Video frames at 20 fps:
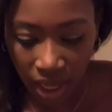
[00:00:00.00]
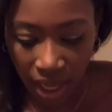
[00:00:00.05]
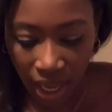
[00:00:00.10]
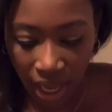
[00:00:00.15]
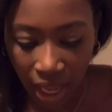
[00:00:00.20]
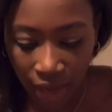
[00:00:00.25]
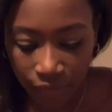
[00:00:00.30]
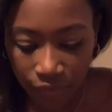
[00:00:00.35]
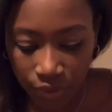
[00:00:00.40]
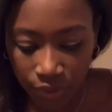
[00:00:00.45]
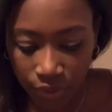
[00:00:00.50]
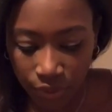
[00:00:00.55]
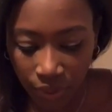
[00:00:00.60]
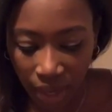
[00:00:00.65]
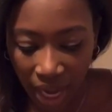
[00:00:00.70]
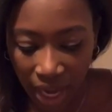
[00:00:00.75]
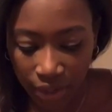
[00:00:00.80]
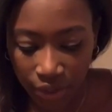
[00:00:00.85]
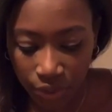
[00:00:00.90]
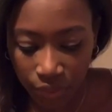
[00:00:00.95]
how do
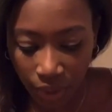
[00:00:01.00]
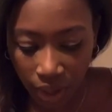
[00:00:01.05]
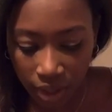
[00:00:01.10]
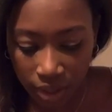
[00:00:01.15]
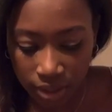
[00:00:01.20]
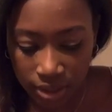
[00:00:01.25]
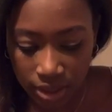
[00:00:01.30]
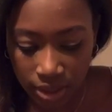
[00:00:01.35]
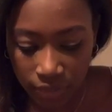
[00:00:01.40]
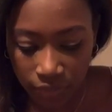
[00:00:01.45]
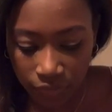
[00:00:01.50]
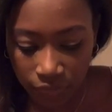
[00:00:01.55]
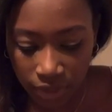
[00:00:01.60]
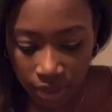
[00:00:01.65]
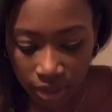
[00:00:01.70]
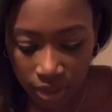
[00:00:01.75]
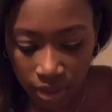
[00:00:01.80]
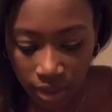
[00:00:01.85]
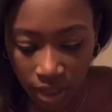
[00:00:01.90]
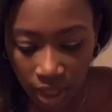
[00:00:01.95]
you honestly
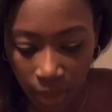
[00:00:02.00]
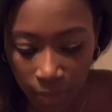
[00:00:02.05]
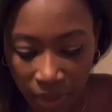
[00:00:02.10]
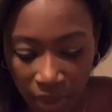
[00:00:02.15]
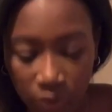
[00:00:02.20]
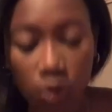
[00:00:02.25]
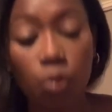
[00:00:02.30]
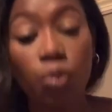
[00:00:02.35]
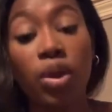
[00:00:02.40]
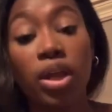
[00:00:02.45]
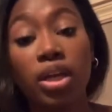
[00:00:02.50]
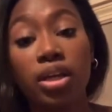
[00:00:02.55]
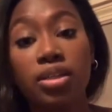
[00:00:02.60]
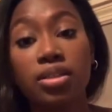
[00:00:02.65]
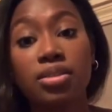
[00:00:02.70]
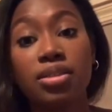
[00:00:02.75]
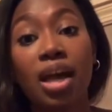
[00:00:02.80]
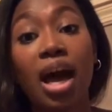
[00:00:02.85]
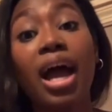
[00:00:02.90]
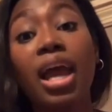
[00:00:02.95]
feel about the
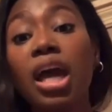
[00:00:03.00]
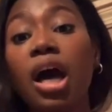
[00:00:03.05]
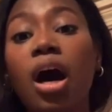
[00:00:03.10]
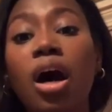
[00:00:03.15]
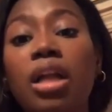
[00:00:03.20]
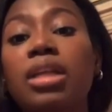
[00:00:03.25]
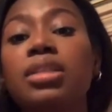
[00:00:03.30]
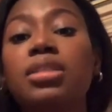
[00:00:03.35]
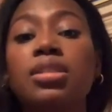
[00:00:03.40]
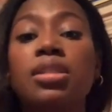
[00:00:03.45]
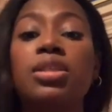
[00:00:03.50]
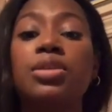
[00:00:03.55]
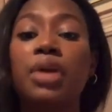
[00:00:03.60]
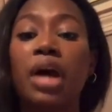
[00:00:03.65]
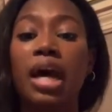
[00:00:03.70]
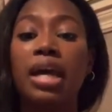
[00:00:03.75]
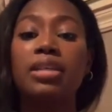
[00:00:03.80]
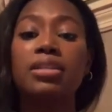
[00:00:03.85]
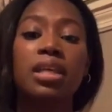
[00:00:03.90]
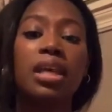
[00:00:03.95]
winners? I honestly, you
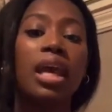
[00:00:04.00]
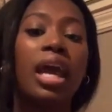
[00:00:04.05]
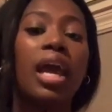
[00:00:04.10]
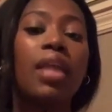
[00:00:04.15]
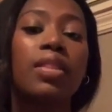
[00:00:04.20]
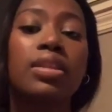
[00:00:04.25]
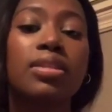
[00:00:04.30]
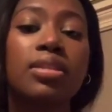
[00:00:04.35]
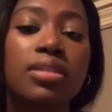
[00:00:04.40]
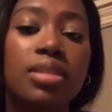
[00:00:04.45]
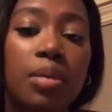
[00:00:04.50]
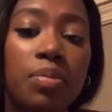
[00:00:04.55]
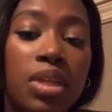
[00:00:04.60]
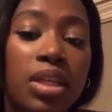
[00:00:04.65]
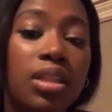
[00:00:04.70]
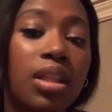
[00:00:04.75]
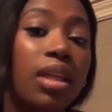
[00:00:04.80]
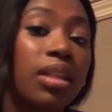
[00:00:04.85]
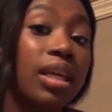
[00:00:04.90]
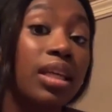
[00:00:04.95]
guys, and this is
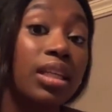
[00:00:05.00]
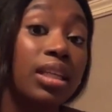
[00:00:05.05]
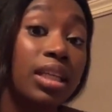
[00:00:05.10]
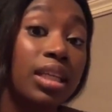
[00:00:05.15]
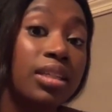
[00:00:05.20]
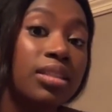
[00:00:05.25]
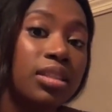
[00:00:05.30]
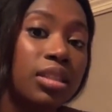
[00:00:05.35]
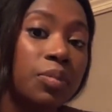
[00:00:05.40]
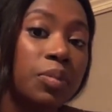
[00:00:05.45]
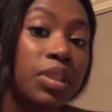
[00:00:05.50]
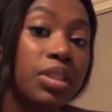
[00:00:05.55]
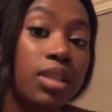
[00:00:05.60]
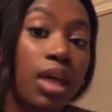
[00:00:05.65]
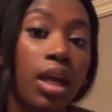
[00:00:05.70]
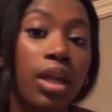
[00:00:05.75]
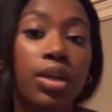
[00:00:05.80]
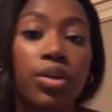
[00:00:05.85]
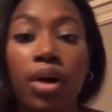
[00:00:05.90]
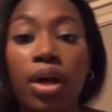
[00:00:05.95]
something that like needs to be
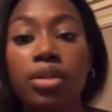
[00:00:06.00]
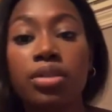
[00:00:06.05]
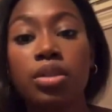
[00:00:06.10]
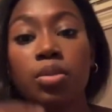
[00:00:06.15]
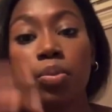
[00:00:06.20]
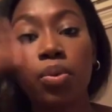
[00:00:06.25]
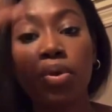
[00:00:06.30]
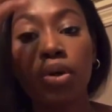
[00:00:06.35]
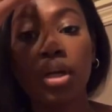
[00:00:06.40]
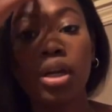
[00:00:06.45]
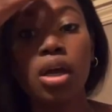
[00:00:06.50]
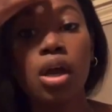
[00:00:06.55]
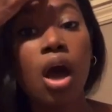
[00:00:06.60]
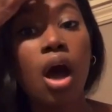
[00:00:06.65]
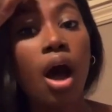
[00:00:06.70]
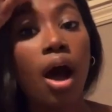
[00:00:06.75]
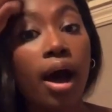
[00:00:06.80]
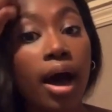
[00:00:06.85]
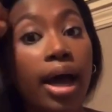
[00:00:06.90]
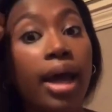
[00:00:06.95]
said across the board.
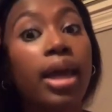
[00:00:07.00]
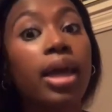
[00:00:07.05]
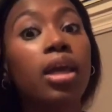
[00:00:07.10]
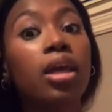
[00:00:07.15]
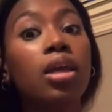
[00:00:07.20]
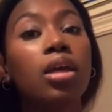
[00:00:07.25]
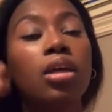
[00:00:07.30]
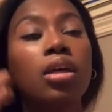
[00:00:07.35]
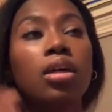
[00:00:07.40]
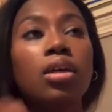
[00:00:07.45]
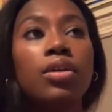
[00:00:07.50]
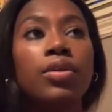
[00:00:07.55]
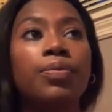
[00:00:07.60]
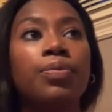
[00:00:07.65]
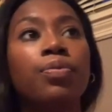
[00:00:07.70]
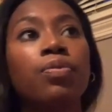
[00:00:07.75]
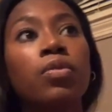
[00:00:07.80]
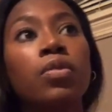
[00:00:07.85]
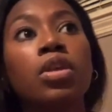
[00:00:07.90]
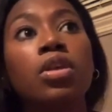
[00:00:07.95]
At
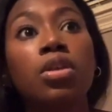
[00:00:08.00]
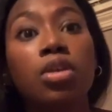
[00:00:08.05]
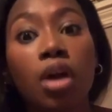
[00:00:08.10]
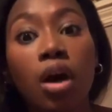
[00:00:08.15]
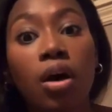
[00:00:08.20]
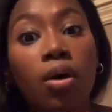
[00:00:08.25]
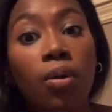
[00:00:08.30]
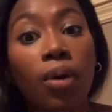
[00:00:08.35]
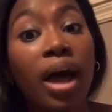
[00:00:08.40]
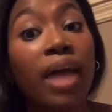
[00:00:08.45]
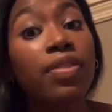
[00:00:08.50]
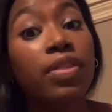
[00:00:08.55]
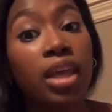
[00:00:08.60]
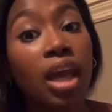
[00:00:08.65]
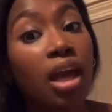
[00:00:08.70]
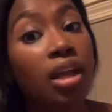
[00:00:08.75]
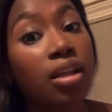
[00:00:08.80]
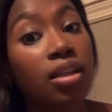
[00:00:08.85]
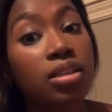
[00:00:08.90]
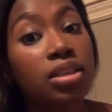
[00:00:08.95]

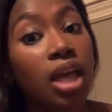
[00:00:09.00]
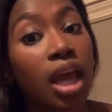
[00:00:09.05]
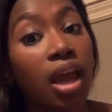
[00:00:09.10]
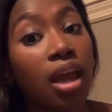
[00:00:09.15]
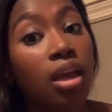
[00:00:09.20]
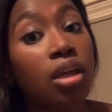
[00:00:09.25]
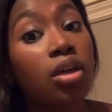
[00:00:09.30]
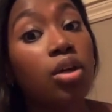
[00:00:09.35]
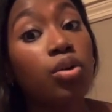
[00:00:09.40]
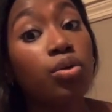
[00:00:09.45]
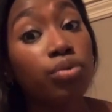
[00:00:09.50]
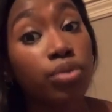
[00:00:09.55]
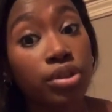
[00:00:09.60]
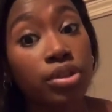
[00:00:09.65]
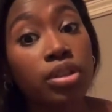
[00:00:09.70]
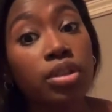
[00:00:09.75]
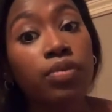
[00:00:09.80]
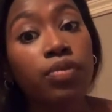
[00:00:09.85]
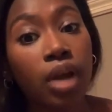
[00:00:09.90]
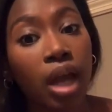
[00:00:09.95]
the end of the day,
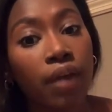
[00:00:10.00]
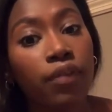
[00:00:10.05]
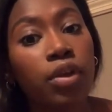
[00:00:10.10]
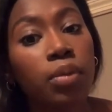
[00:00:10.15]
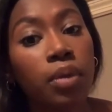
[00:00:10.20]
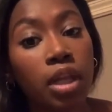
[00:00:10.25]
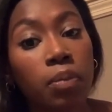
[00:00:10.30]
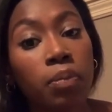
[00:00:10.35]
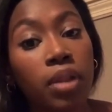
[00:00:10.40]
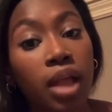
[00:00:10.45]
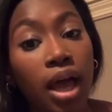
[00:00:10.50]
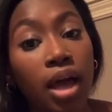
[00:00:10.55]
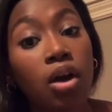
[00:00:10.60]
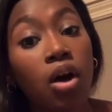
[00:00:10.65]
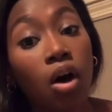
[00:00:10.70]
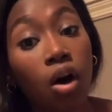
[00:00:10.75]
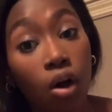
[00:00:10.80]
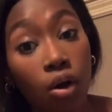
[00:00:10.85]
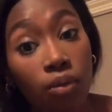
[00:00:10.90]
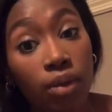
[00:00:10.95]
rooting for everybody
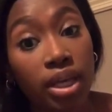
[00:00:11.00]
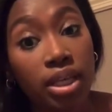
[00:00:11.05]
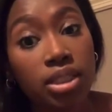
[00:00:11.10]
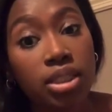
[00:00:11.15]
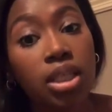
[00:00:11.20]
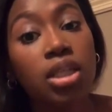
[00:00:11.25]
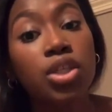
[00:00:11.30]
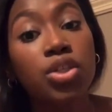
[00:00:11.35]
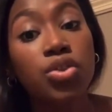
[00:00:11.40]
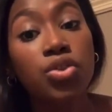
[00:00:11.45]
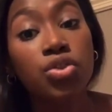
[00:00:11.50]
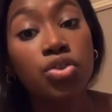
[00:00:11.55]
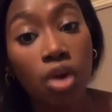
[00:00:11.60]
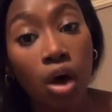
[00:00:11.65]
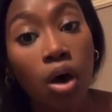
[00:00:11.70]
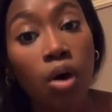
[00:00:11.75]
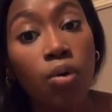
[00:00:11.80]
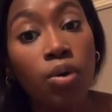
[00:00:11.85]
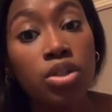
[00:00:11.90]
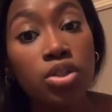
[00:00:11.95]
black always. It is
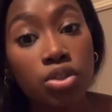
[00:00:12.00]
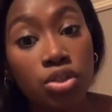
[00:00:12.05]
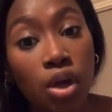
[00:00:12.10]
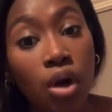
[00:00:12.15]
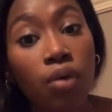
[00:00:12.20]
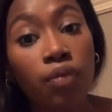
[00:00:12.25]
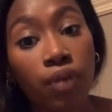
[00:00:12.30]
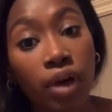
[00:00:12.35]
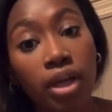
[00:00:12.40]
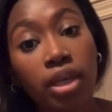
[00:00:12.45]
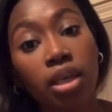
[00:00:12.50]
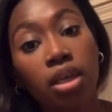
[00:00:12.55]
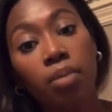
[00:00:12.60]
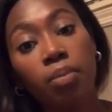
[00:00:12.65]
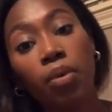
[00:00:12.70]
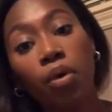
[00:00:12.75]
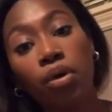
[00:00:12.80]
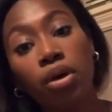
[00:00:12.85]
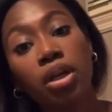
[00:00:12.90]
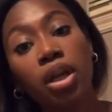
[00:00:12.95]
so, so fucking
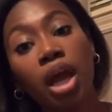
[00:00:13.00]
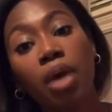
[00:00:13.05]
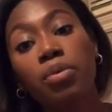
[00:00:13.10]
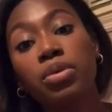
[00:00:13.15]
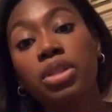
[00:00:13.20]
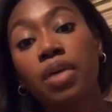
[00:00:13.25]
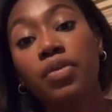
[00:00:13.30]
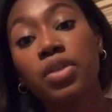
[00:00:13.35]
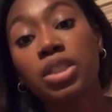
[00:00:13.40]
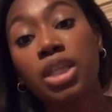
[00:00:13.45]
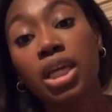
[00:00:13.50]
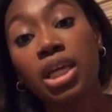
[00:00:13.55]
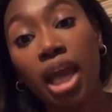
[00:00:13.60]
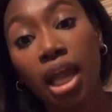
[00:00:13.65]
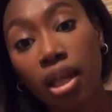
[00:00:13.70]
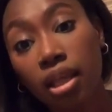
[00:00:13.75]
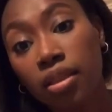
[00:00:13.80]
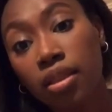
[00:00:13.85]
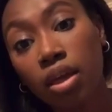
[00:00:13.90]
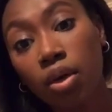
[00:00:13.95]
important. I will never
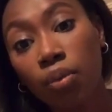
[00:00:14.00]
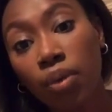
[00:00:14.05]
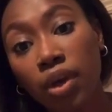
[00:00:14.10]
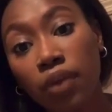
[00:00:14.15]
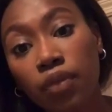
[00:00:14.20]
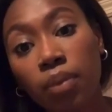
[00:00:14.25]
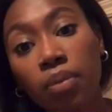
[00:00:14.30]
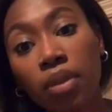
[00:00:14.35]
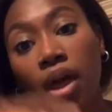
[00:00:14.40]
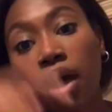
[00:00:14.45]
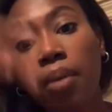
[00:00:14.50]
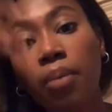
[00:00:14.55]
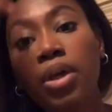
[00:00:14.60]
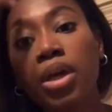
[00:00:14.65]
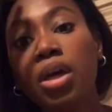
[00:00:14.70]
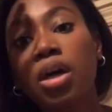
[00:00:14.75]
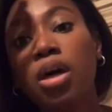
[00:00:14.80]
take anything away from them.